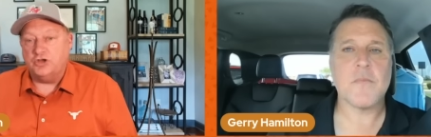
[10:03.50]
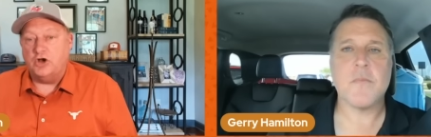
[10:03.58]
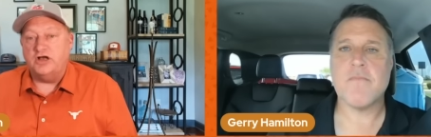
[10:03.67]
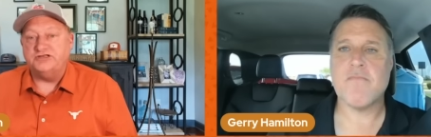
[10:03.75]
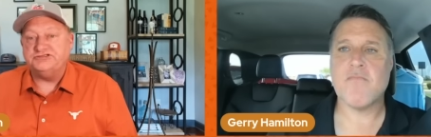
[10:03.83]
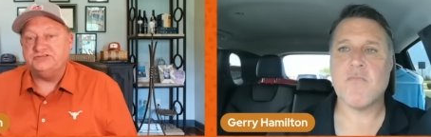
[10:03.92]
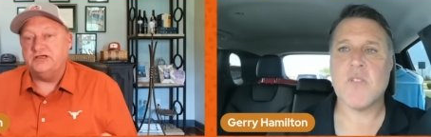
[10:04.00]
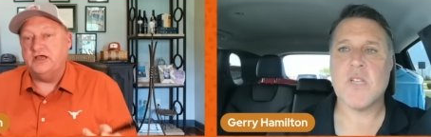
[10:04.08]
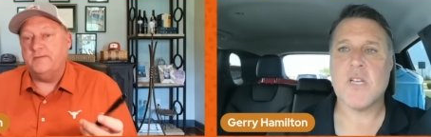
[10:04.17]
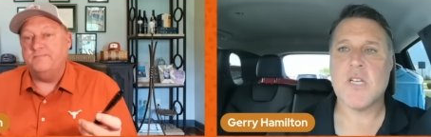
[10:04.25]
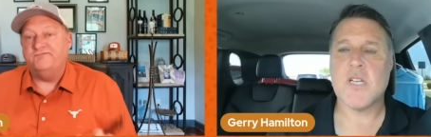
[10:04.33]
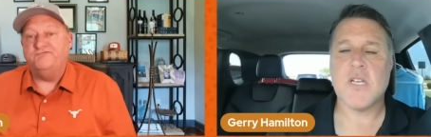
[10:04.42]
Speaker 1: thoughts
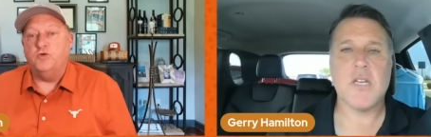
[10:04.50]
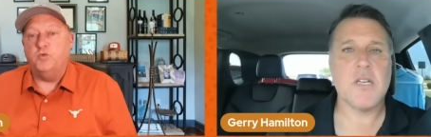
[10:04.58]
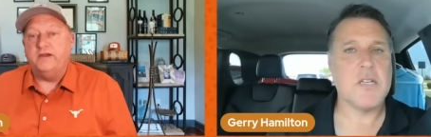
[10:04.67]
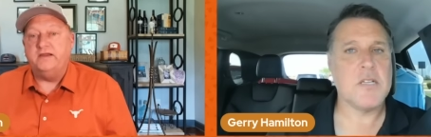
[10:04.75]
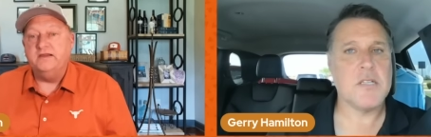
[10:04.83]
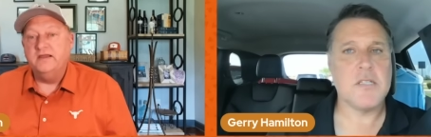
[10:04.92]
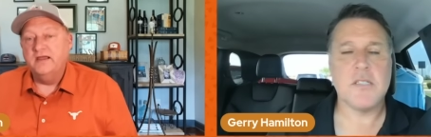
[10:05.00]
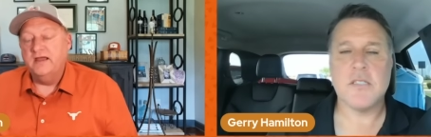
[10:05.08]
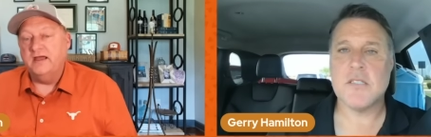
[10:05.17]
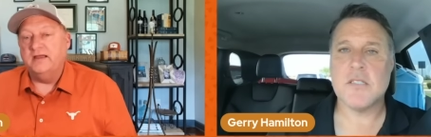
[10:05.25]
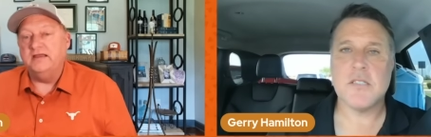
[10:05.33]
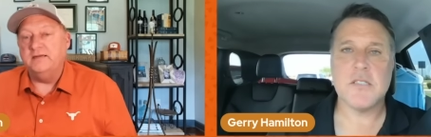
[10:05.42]
uh, before we
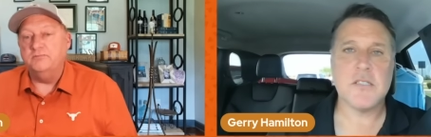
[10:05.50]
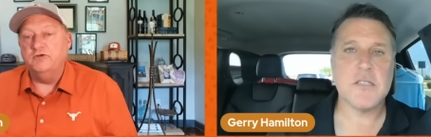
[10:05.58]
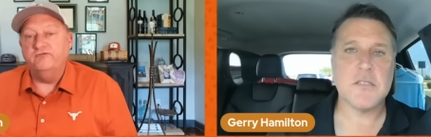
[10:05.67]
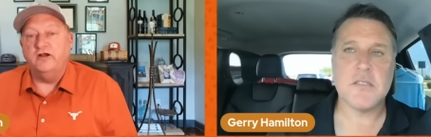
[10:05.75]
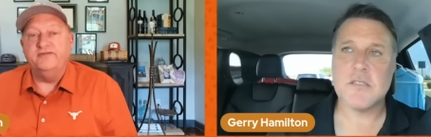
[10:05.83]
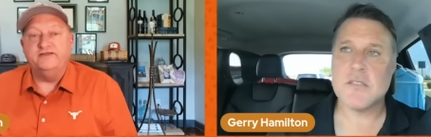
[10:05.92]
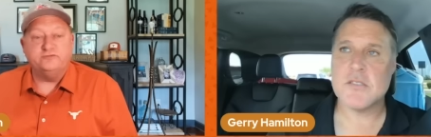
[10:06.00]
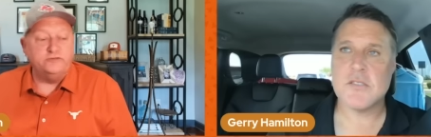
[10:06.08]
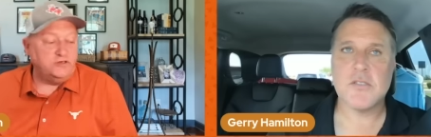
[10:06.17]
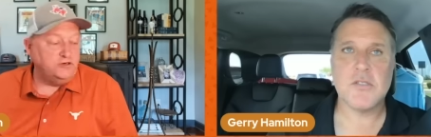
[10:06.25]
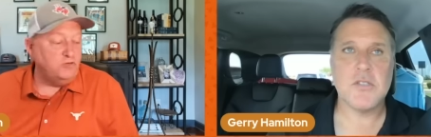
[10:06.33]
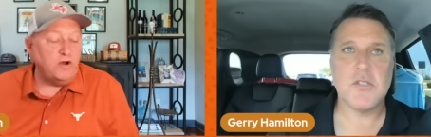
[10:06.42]
uh, get moving on this
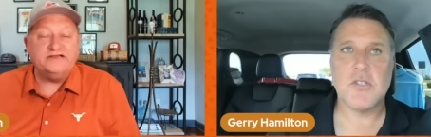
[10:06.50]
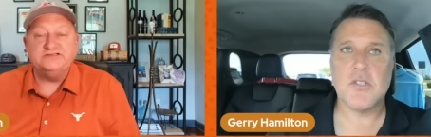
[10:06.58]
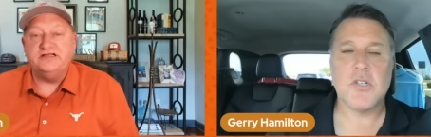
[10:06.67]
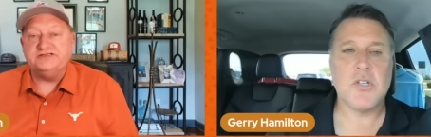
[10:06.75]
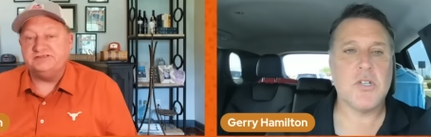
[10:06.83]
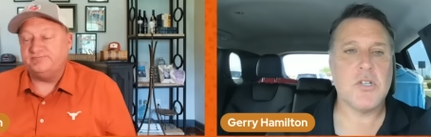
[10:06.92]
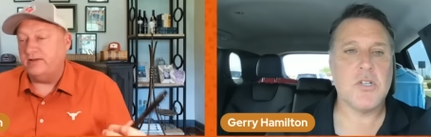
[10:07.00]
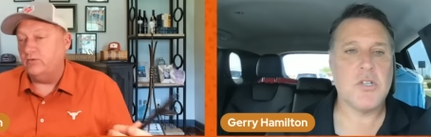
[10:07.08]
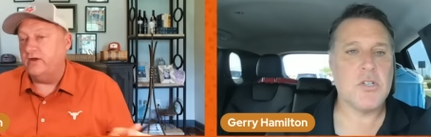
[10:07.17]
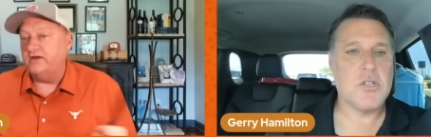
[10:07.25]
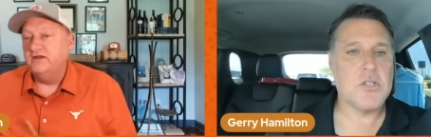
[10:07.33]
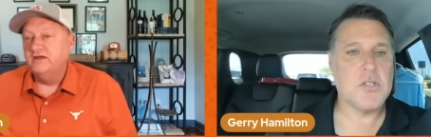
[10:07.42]
one? Congratulations, by
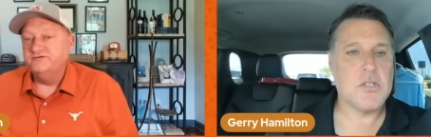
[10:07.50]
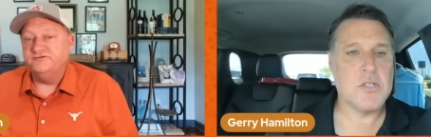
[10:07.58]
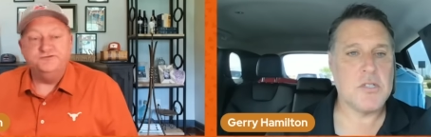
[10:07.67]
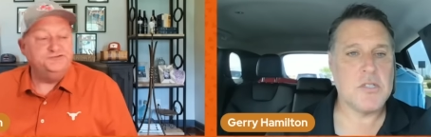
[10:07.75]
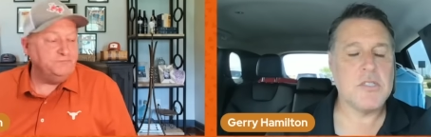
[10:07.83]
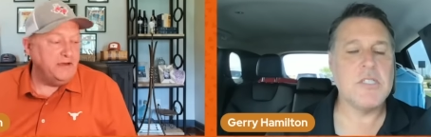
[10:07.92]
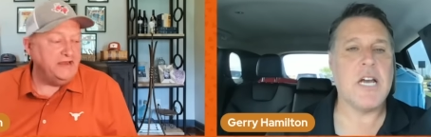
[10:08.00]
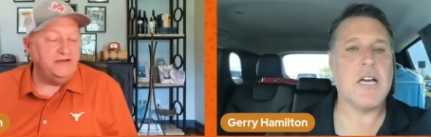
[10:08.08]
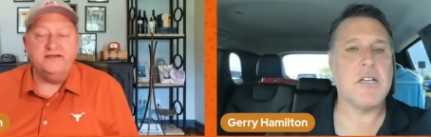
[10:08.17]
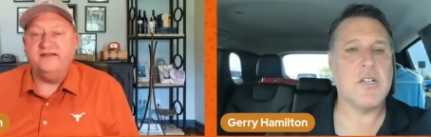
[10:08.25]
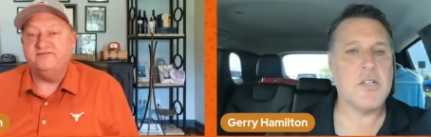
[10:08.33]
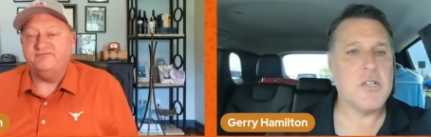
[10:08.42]
the way, to
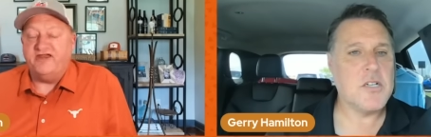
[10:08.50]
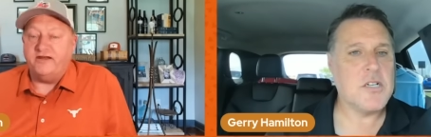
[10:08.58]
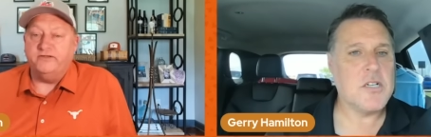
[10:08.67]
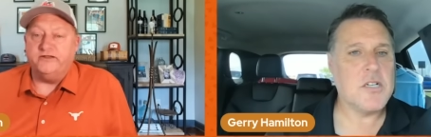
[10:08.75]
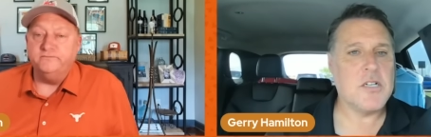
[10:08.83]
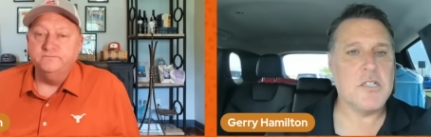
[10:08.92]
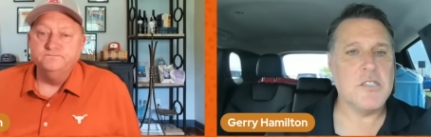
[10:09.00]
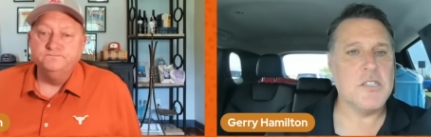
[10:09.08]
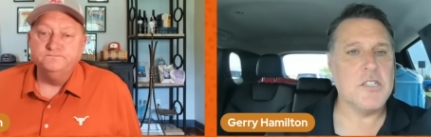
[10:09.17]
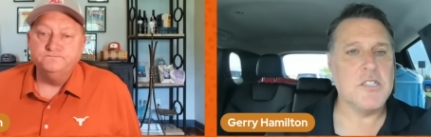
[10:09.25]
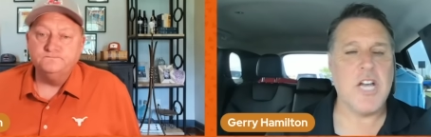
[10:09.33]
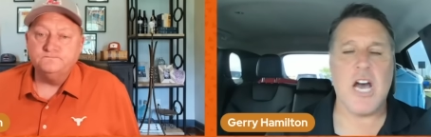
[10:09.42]
Jermayne yeah. and his family.
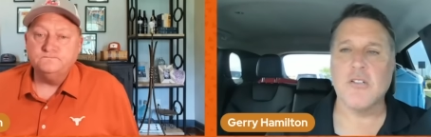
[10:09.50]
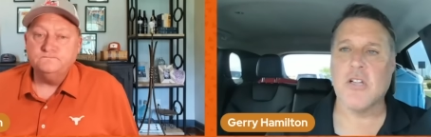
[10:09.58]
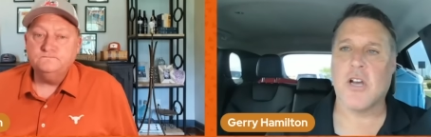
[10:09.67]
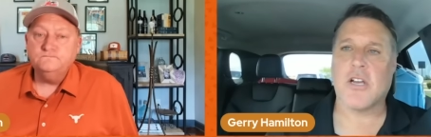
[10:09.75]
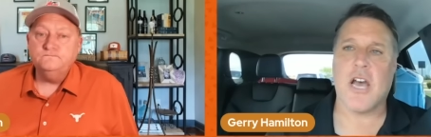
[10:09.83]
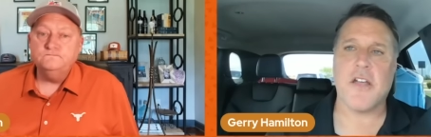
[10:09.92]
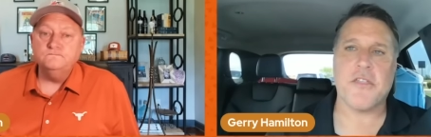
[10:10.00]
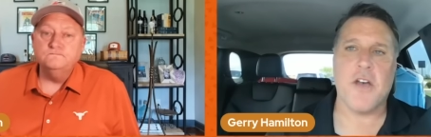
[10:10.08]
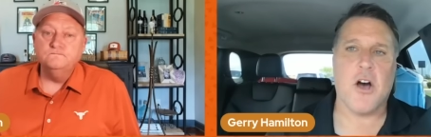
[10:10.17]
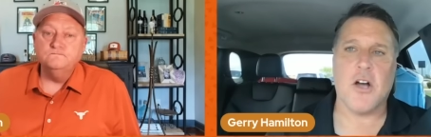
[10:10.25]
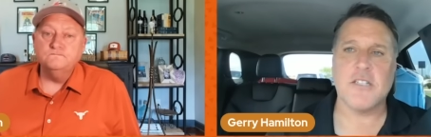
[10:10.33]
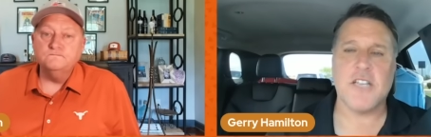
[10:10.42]
Speaker 2: Now, look, on
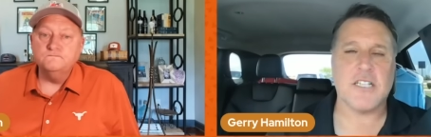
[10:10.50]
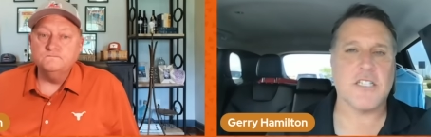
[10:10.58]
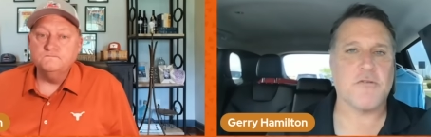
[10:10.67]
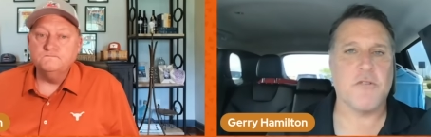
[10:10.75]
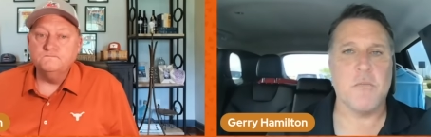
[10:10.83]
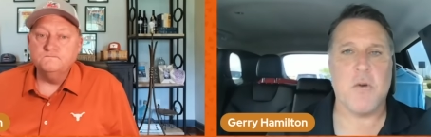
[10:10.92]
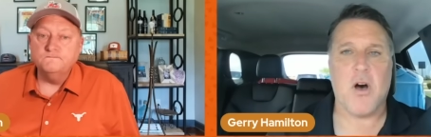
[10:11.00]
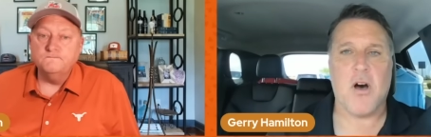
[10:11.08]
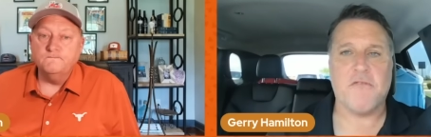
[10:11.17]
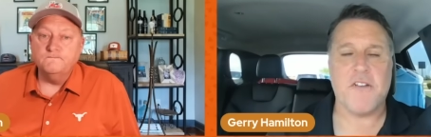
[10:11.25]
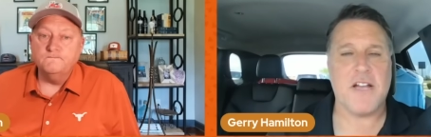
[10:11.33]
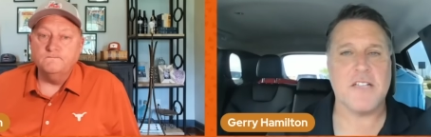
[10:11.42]
uh, Texas
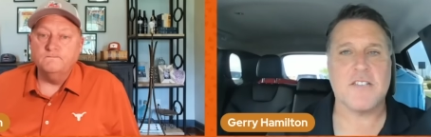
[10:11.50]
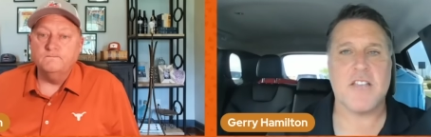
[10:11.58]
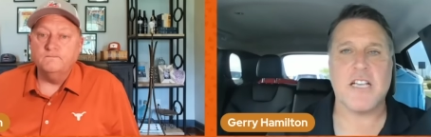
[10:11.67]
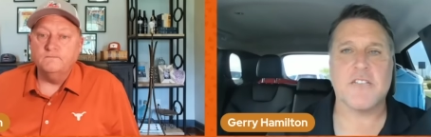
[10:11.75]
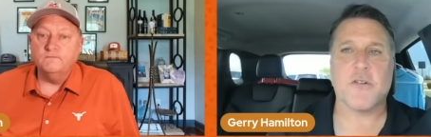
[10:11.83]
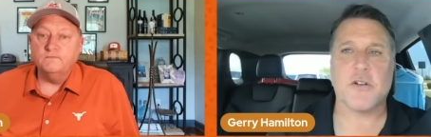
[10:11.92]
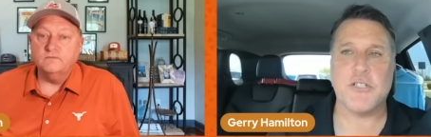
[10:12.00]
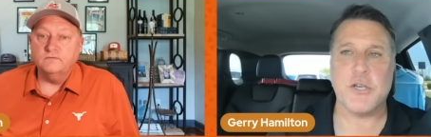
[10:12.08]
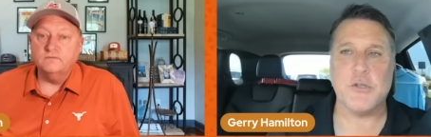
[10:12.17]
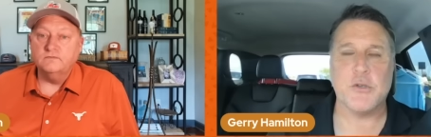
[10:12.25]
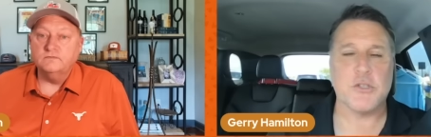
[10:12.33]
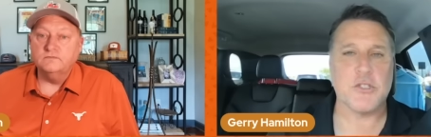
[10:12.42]
football fans, thanks for
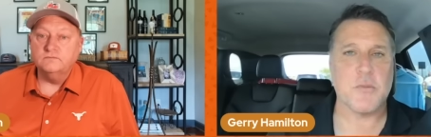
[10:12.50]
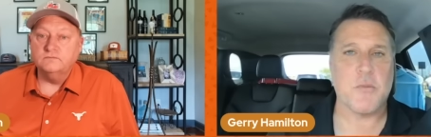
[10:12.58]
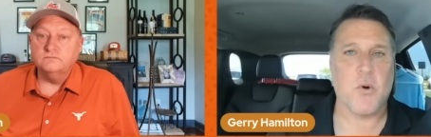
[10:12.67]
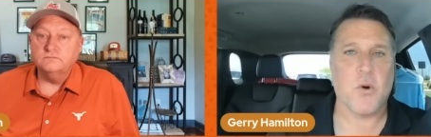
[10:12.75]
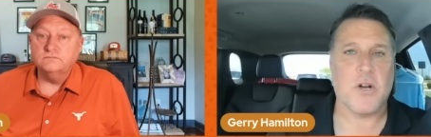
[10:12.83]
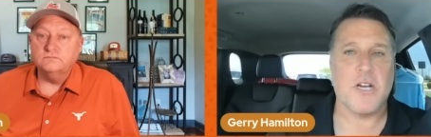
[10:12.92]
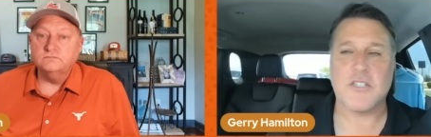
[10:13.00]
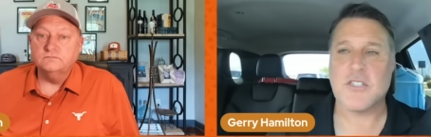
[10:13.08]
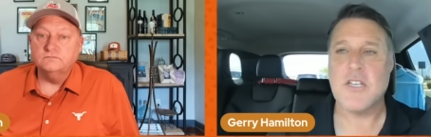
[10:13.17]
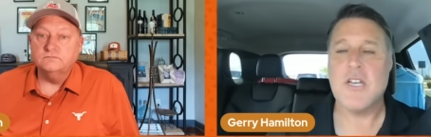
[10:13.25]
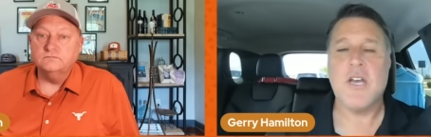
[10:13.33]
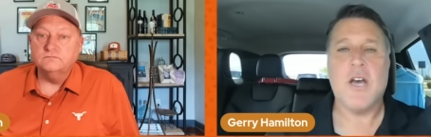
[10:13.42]
continuing to support
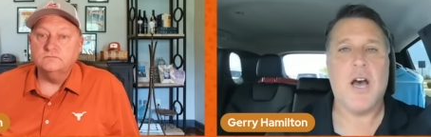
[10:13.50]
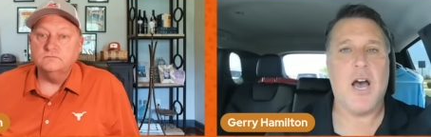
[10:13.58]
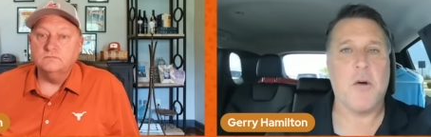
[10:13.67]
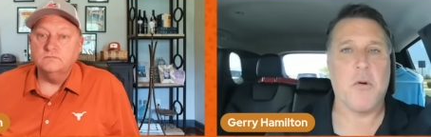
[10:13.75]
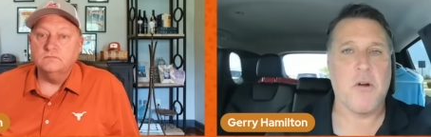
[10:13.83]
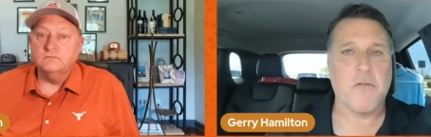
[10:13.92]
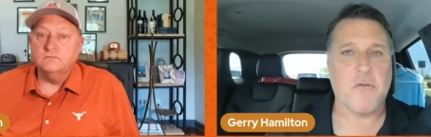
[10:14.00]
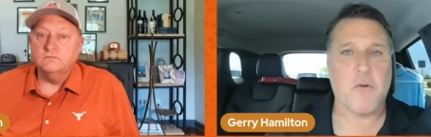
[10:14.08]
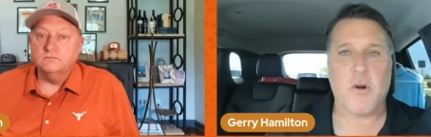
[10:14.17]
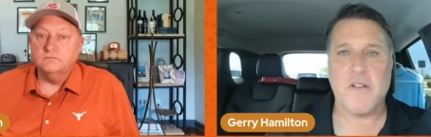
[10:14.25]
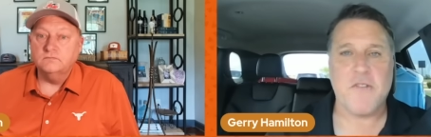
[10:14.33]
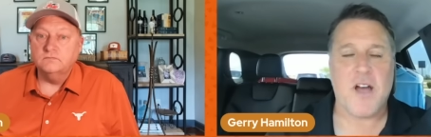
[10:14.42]
us. Uh, we're over
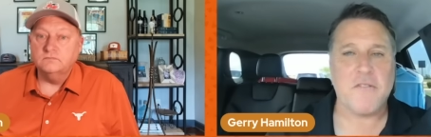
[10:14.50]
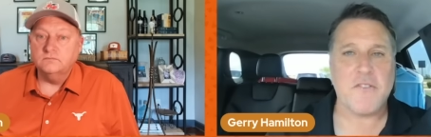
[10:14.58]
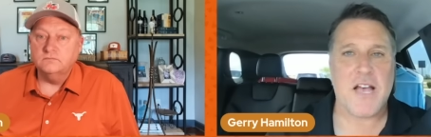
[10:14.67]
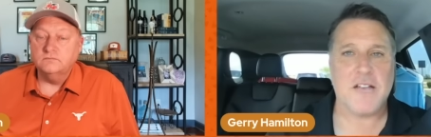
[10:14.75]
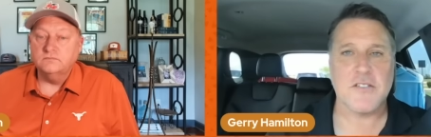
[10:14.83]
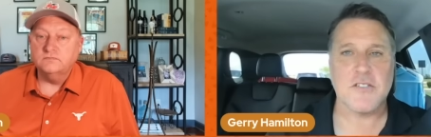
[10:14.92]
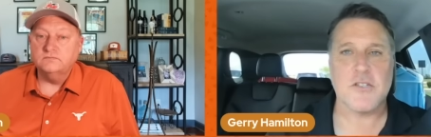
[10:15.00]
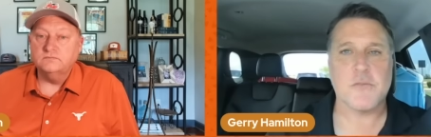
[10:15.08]
45,000